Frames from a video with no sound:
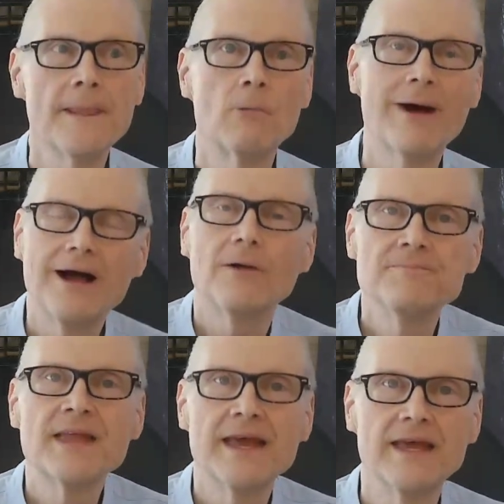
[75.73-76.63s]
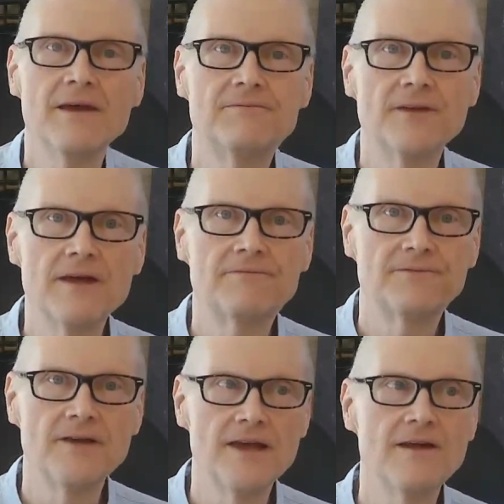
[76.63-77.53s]
Well,
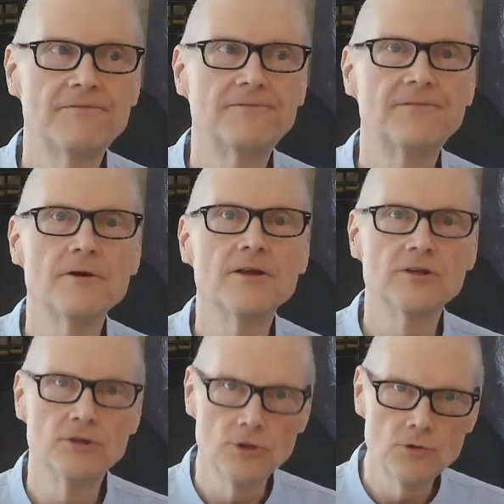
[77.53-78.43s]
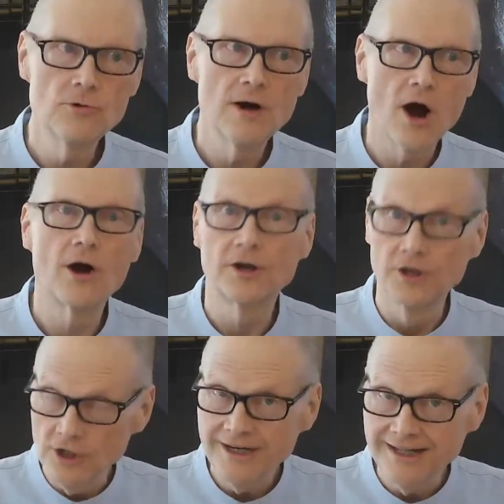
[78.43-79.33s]
if you are
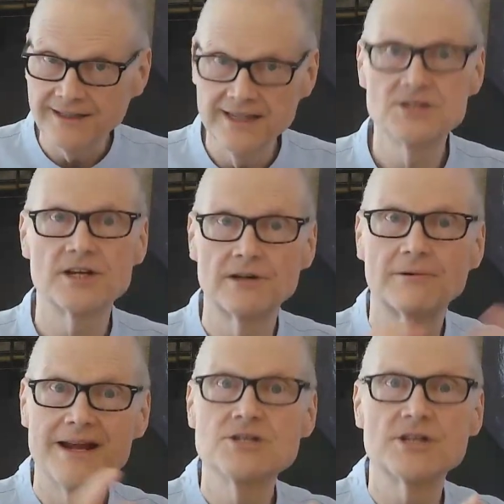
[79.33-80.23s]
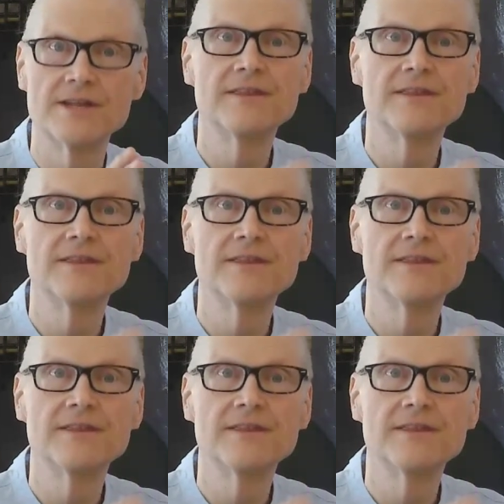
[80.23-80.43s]
good at lead generation,